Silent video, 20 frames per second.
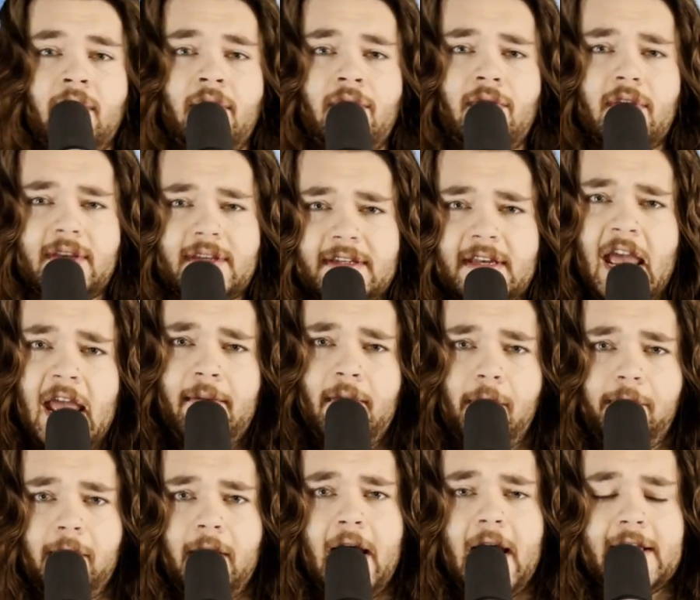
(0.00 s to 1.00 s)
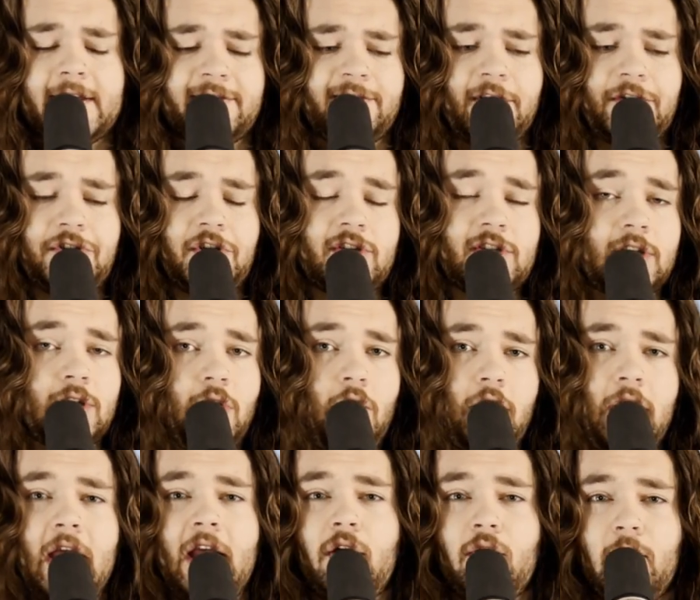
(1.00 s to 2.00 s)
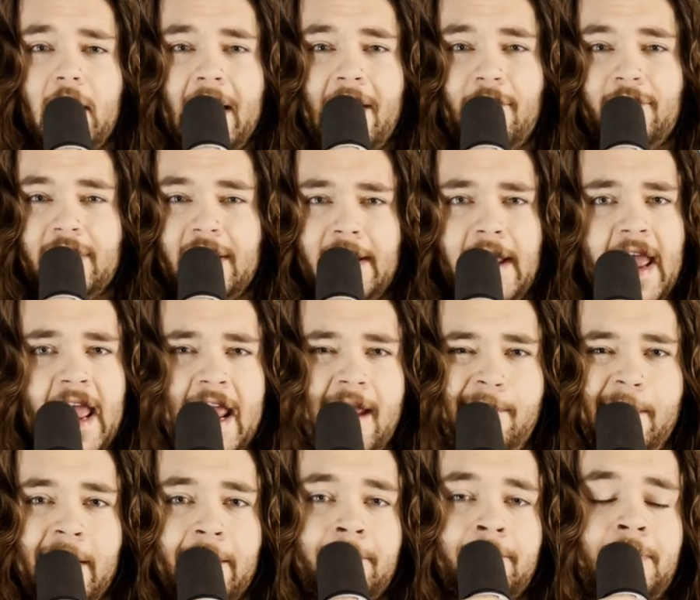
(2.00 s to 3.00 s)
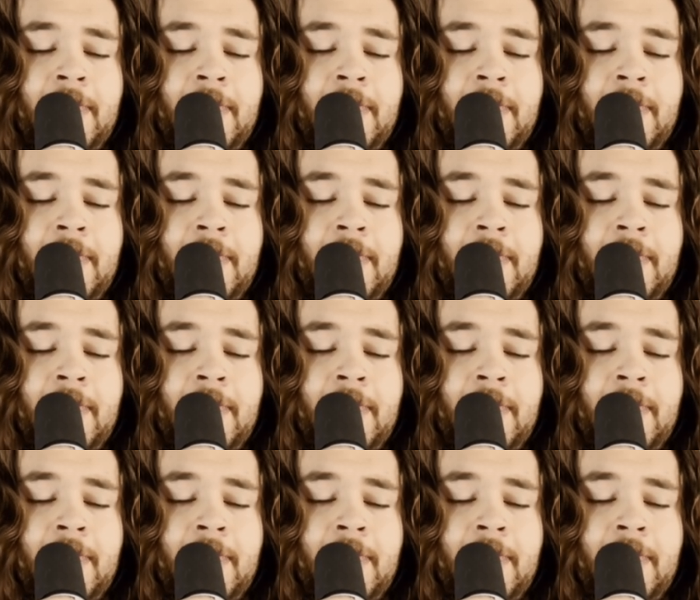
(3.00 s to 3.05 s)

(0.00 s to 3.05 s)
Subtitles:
The same applies for just looking around and aiming.